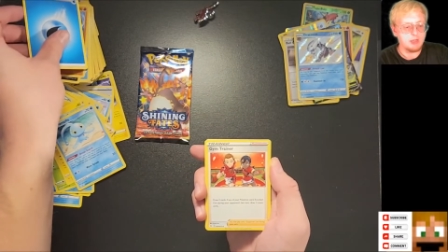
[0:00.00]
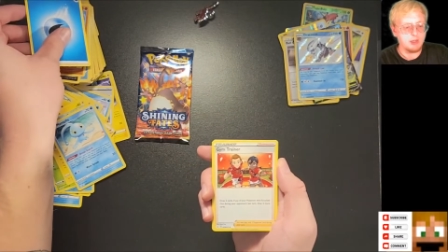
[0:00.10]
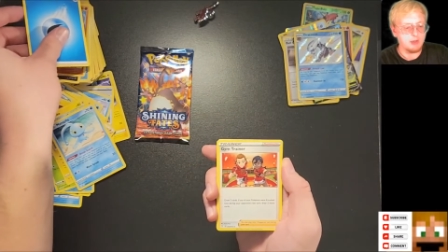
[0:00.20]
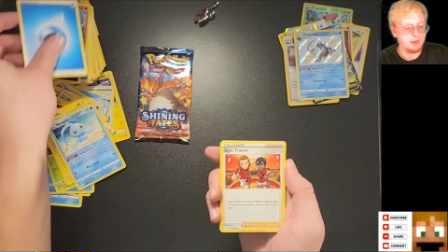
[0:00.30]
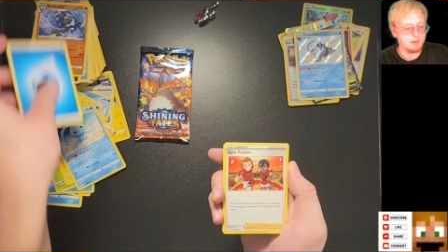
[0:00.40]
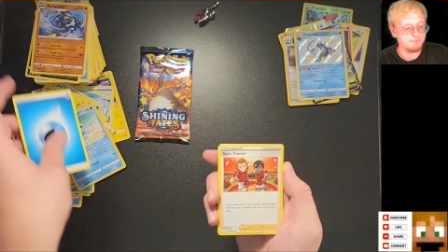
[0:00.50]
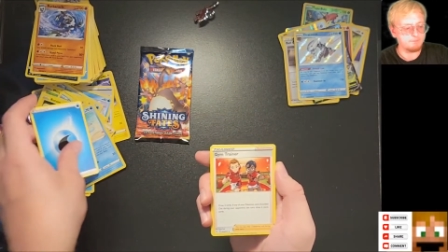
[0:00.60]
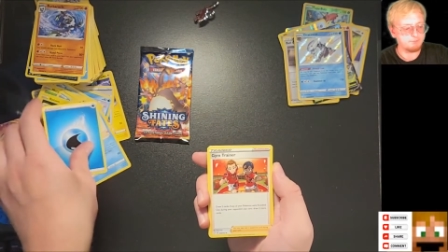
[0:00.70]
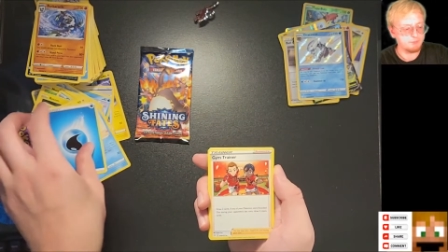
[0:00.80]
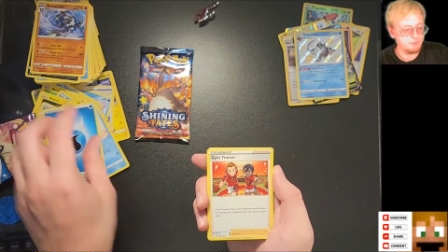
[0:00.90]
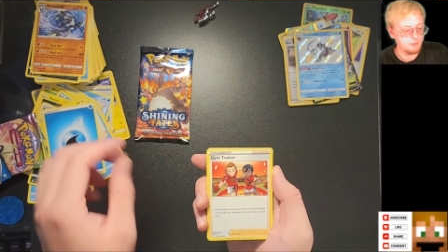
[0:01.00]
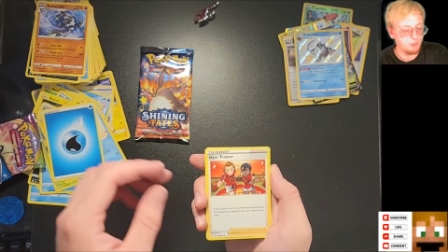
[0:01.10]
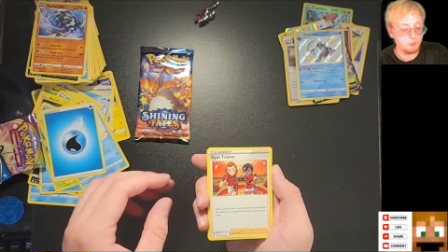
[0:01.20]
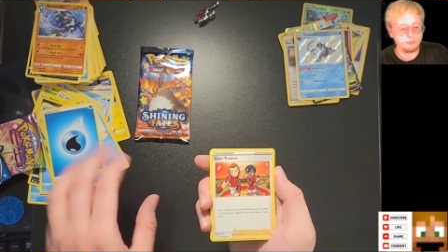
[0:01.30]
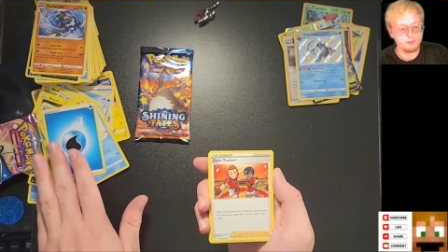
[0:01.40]
Um,
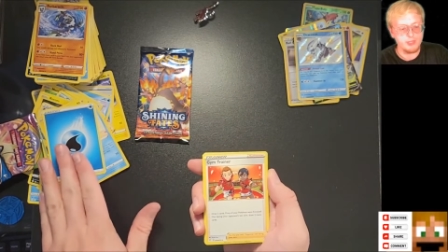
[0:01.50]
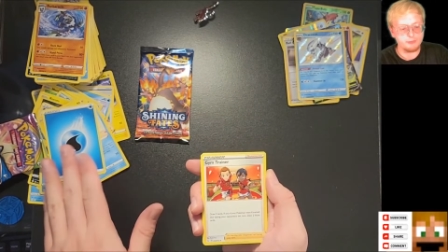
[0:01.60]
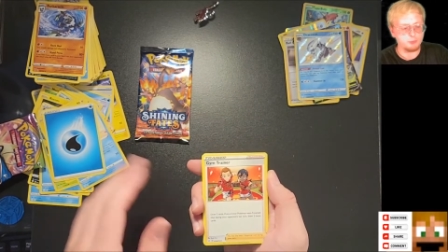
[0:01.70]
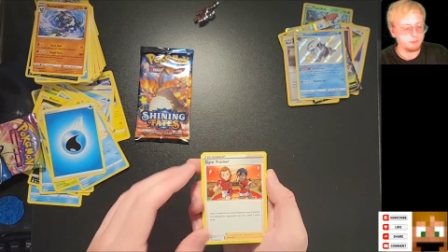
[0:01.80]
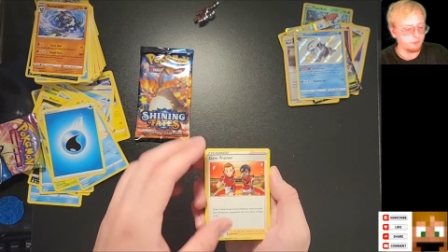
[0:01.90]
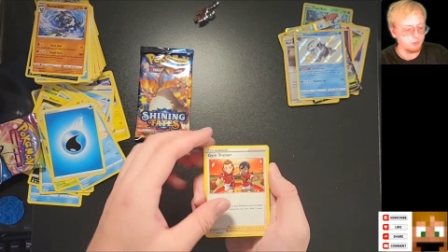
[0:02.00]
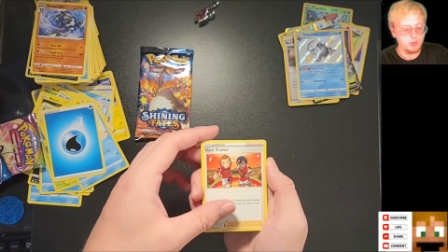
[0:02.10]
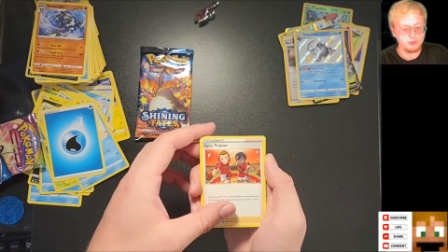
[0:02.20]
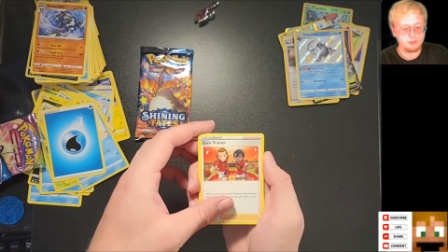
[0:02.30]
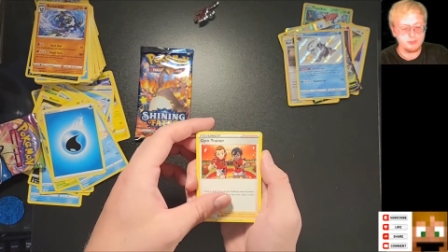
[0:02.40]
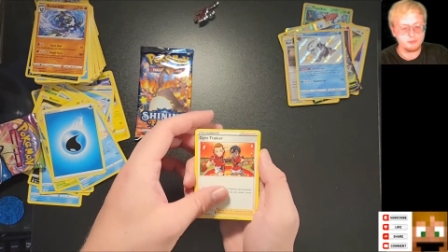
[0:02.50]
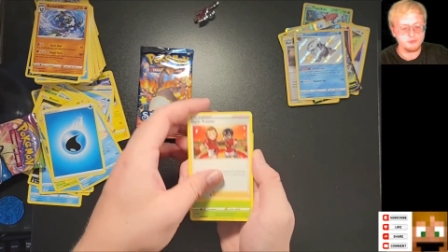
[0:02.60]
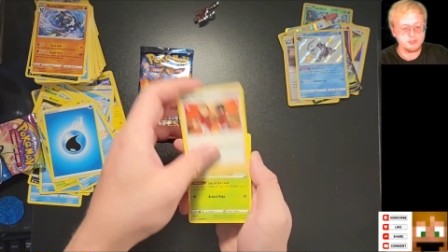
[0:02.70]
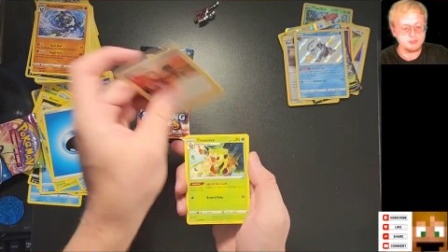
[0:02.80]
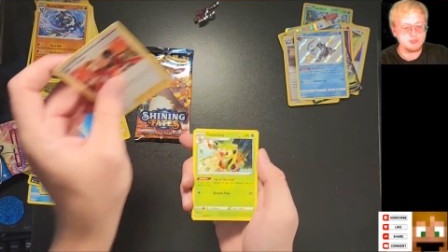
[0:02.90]
or the last one. So water
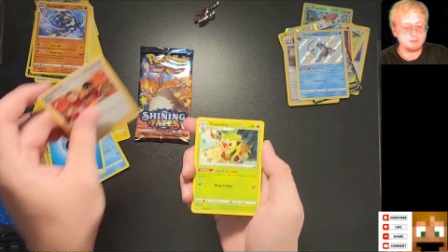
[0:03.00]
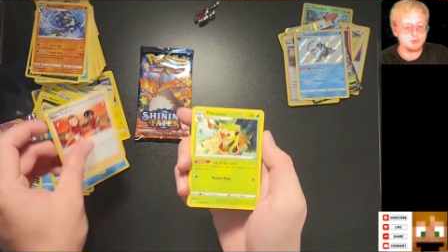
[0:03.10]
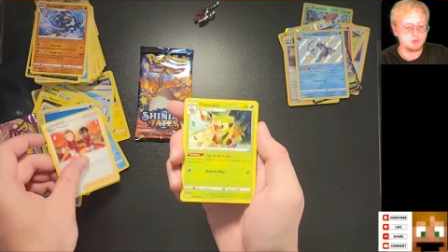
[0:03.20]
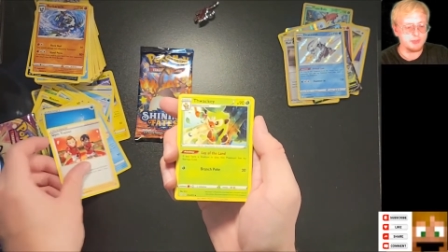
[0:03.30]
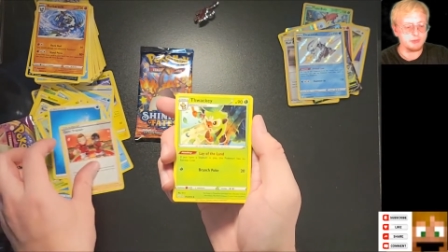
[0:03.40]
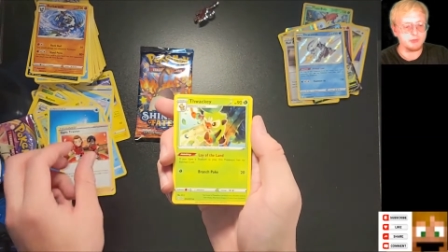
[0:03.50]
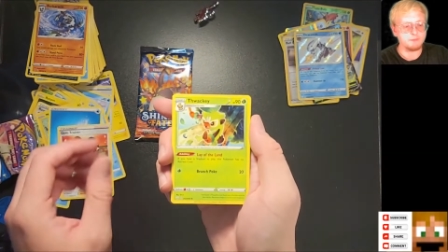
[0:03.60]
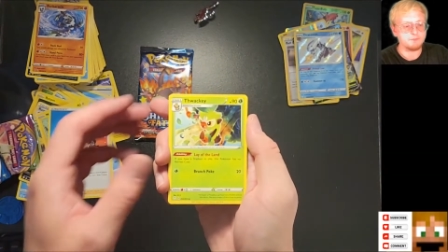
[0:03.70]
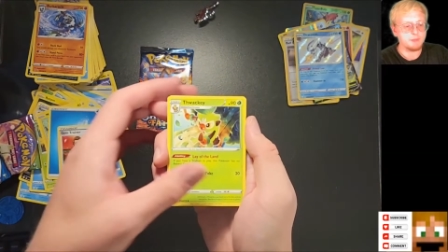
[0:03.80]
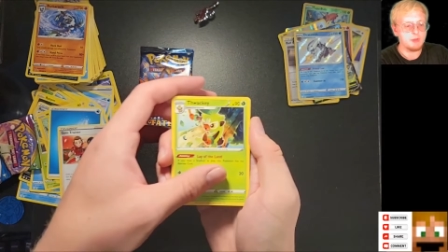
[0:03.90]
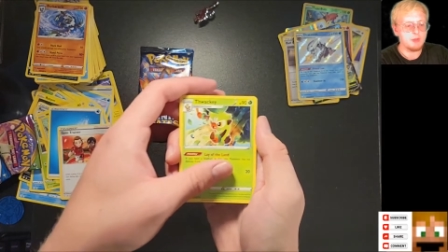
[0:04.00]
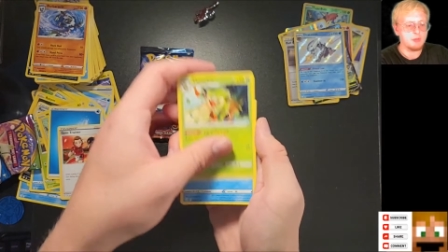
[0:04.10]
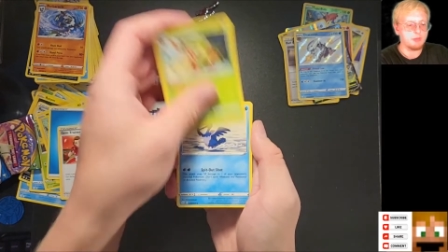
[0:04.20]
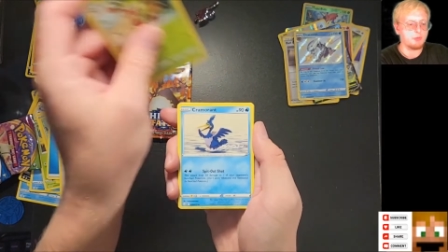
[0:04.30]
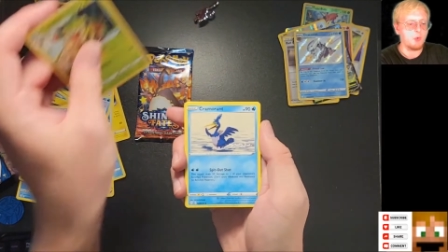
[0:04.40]
energy gym trainer.
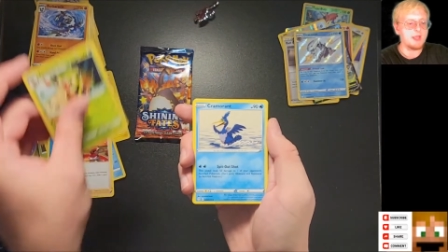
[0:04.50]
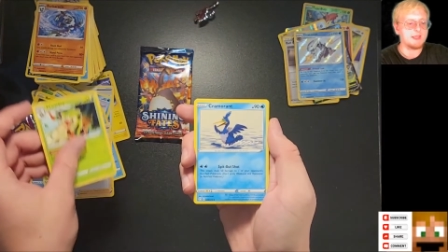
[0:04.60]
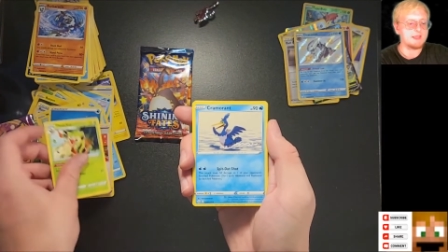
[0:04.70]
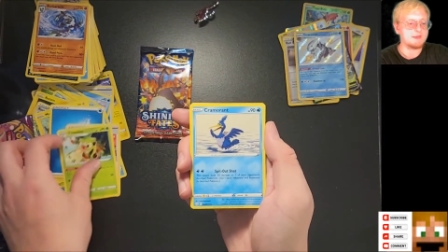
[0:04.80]
Wacky.